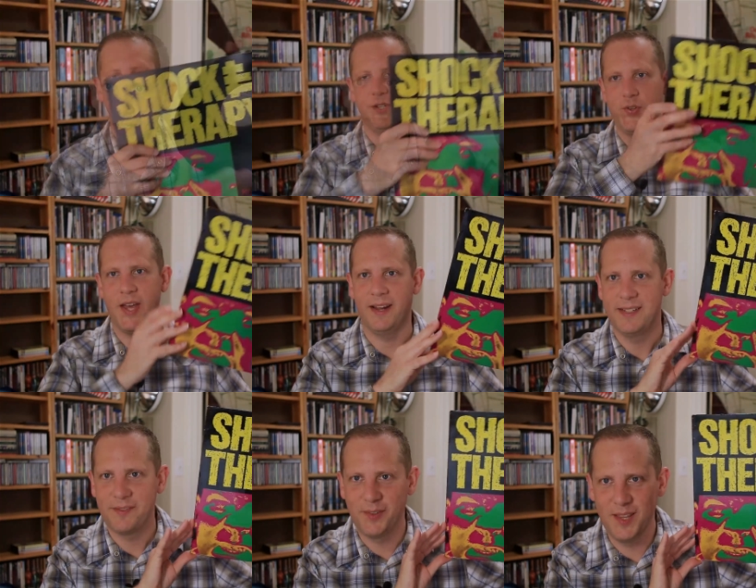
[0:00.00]
so yeah,
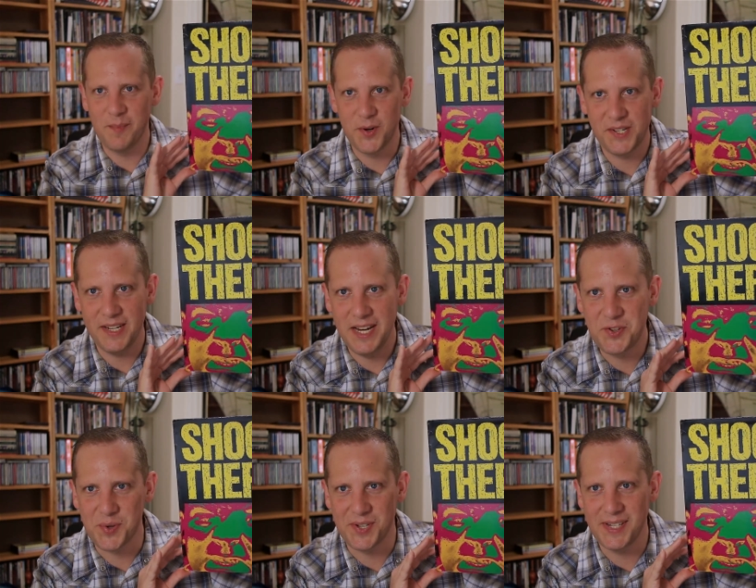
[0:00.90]
definitely the most
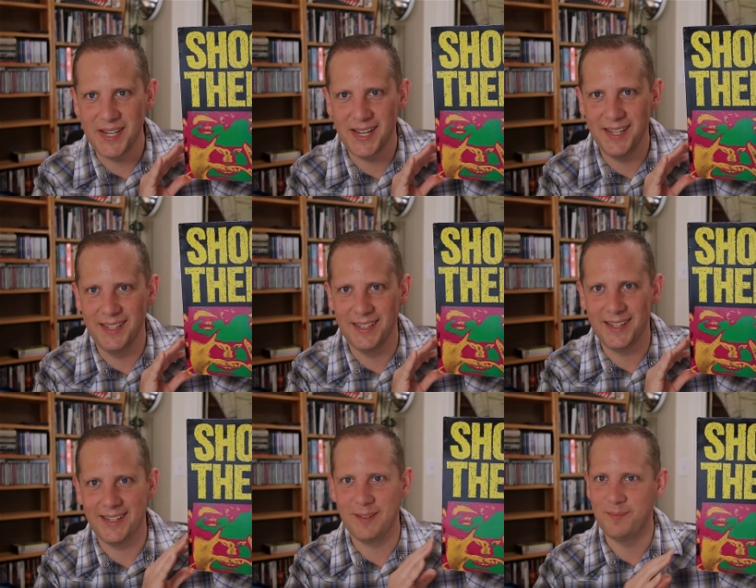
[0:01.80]
interesting
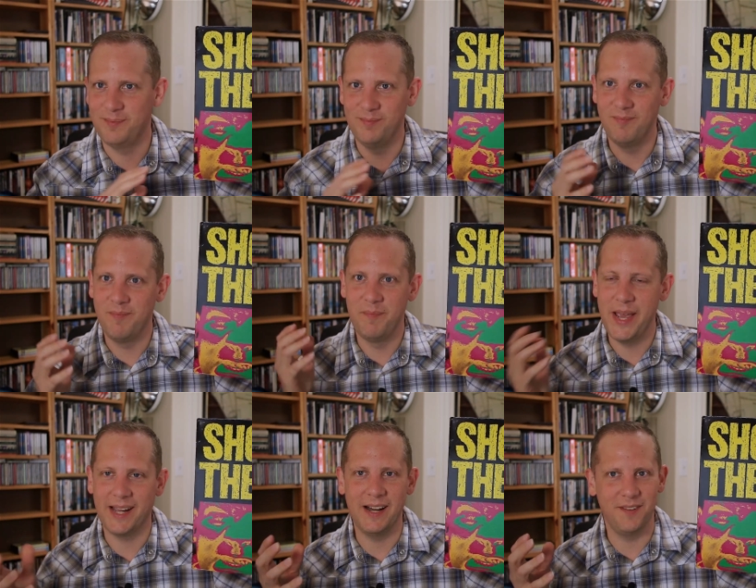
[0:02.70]
uh,
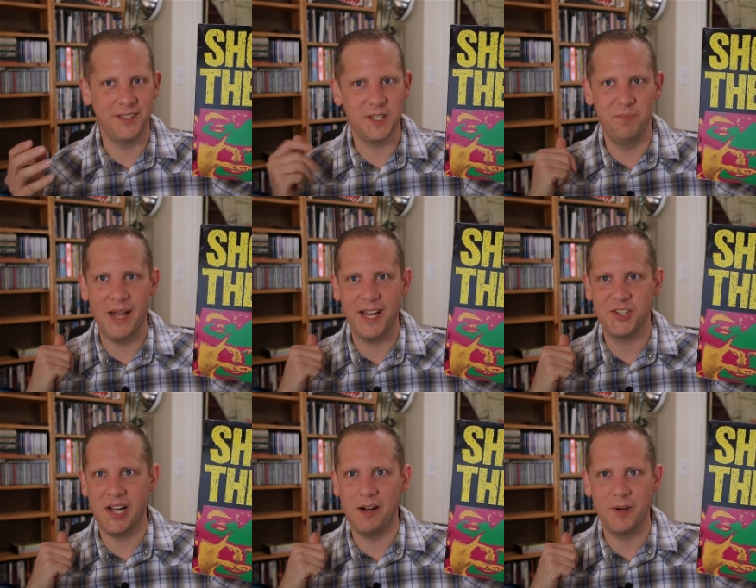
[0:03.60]
pick of this
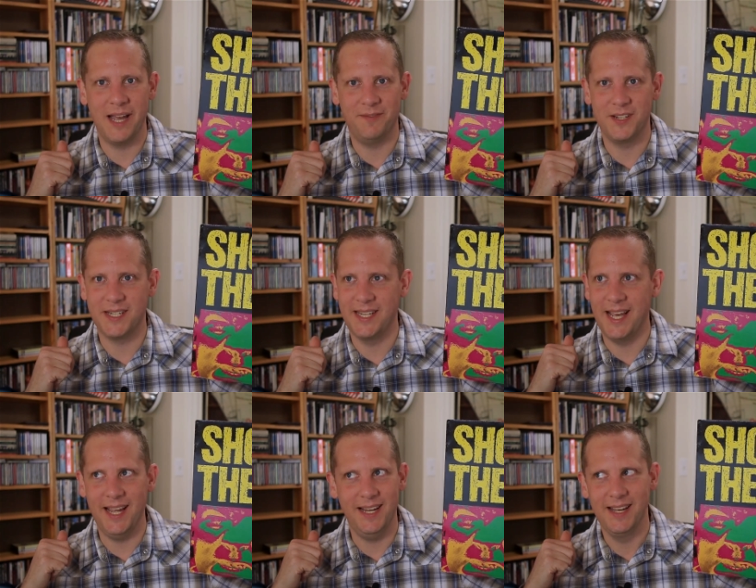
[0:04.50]
batch, I would have to
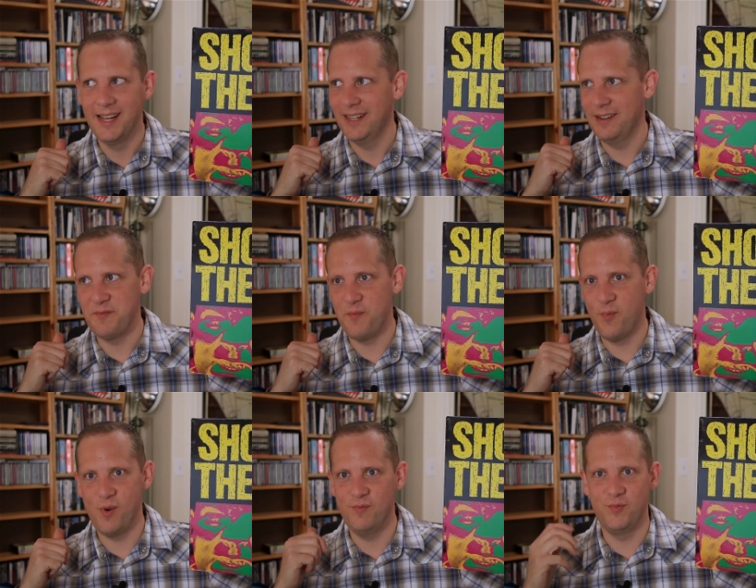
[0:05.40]
say
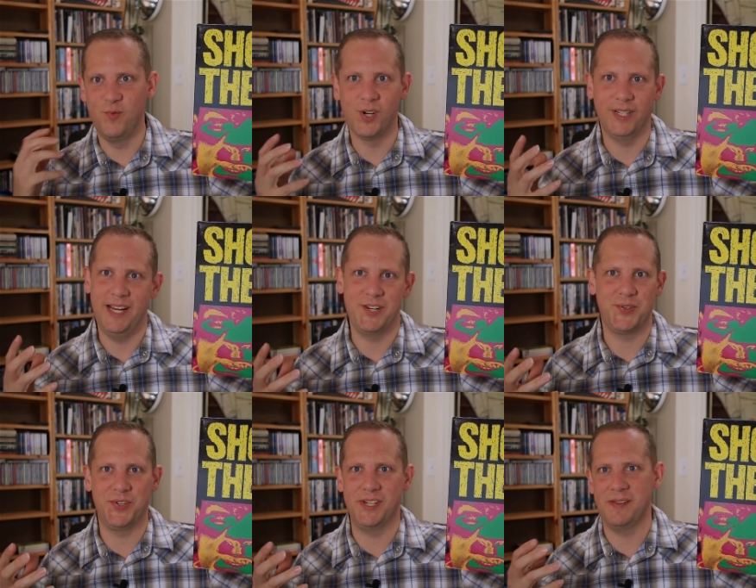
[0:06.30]
r- really
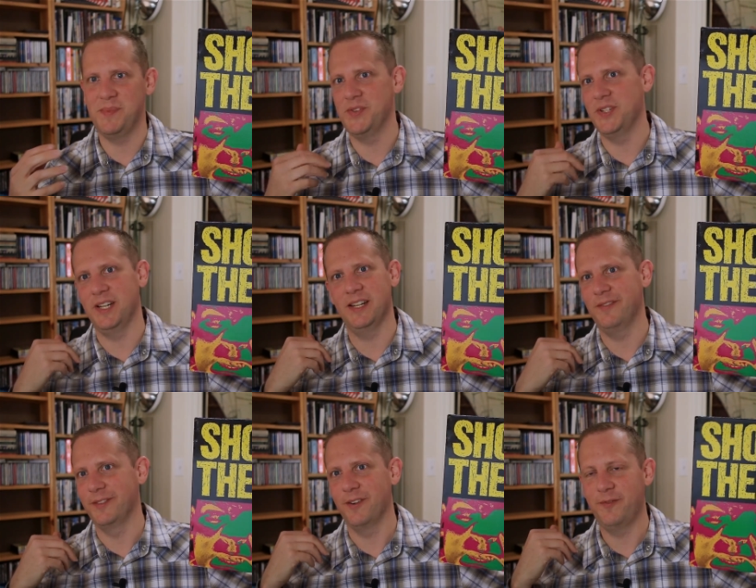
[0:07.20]
interesting music. And
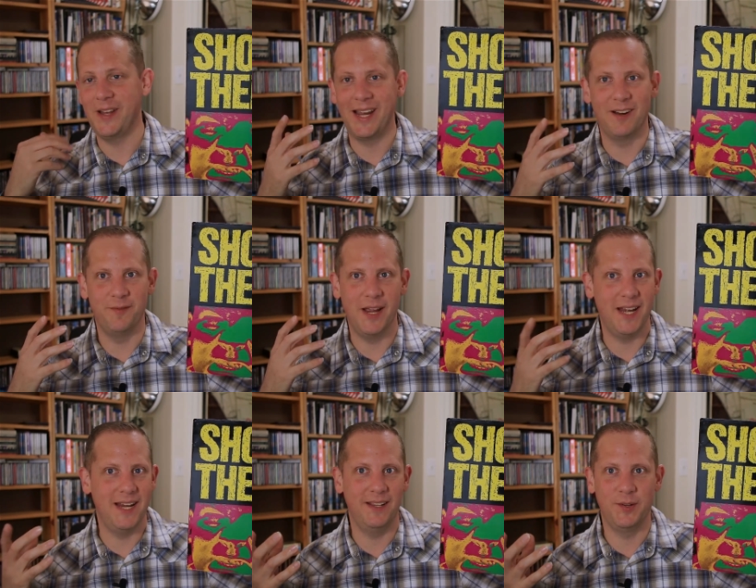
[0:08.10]
if you're a fan of
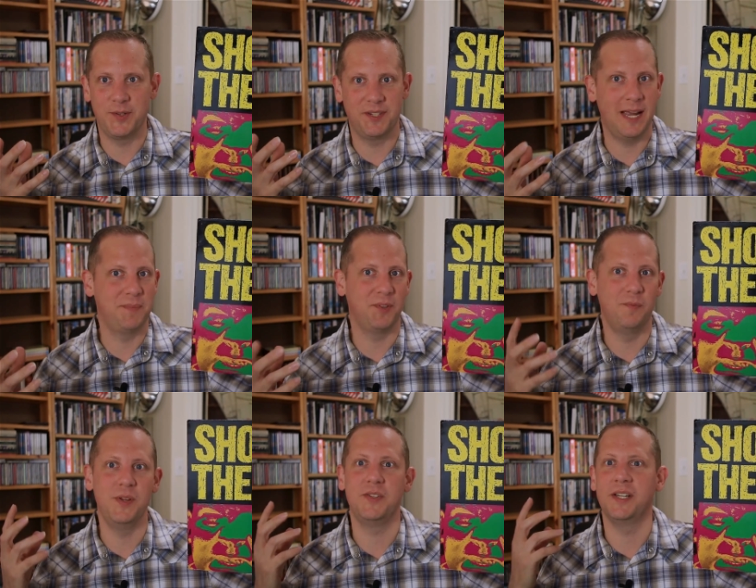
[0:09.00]
any of those types
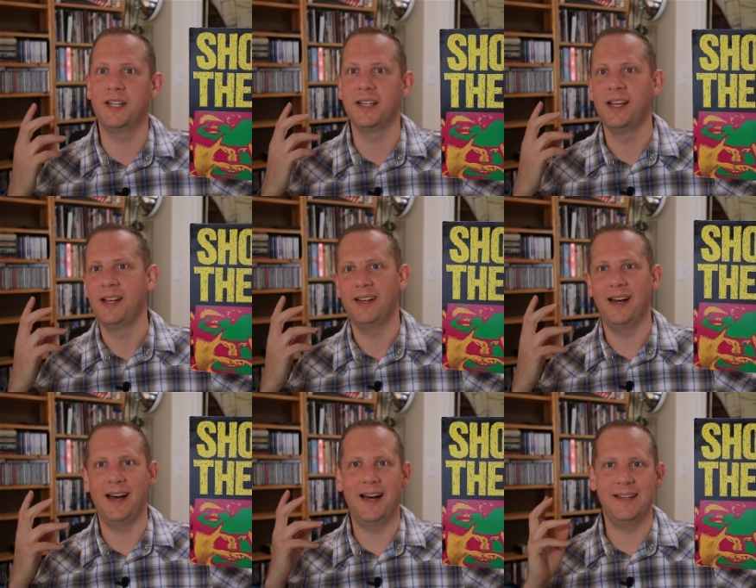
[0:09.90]
of music,
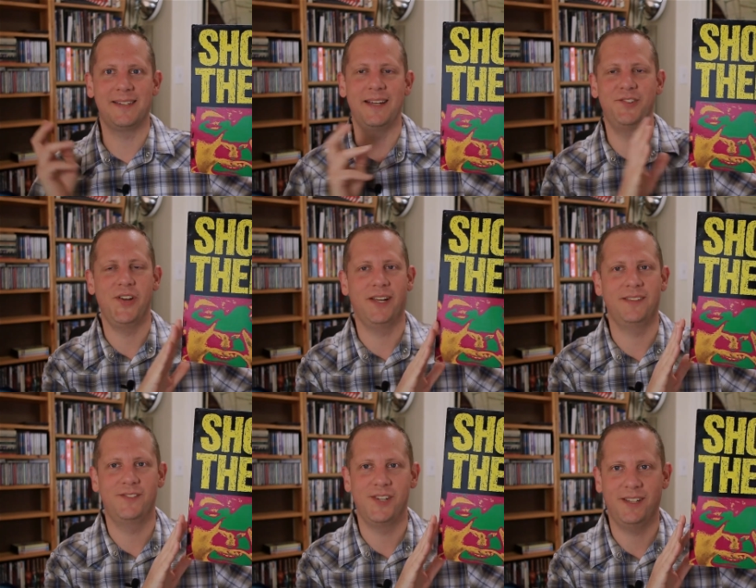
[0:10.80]
I say check
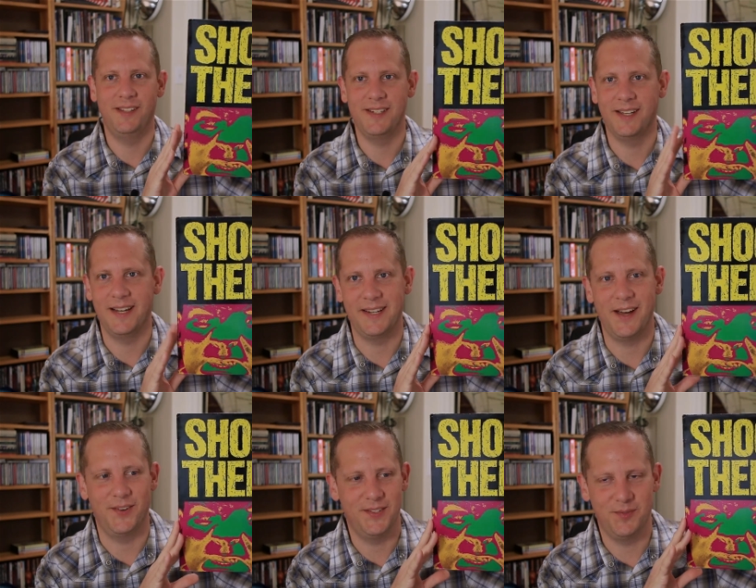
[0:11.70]
check these guys
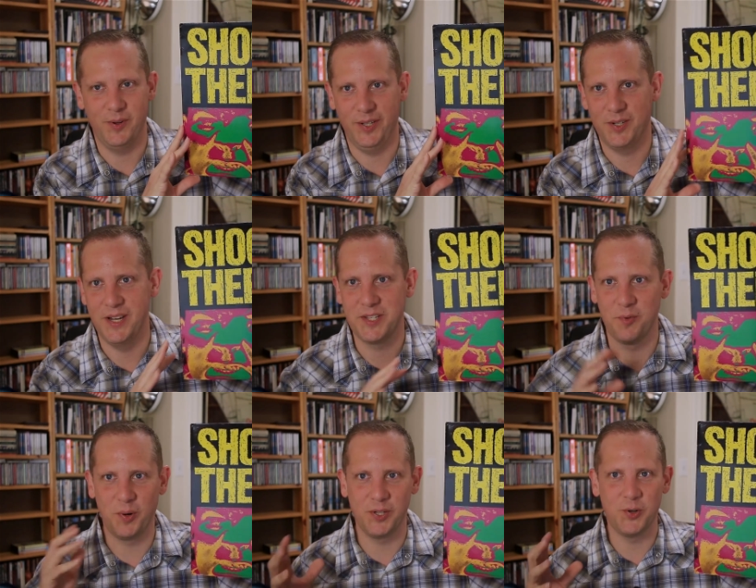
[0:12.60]
out. It's really it's
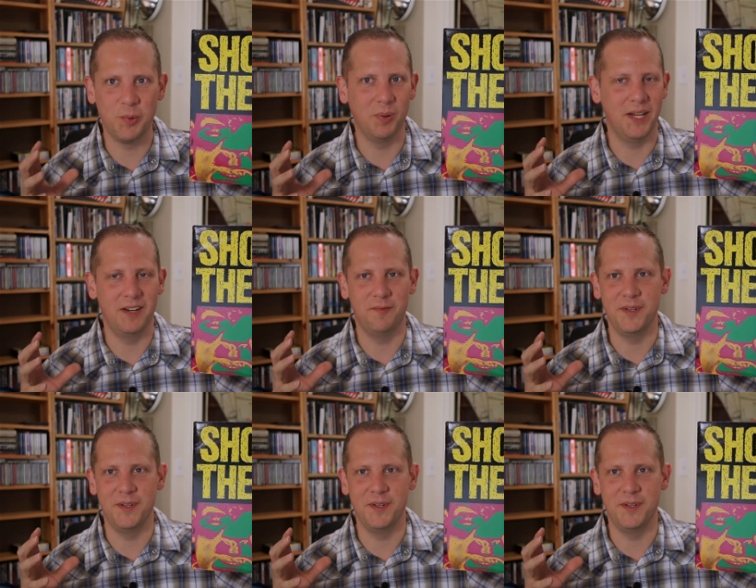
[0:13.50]
a really cool blend of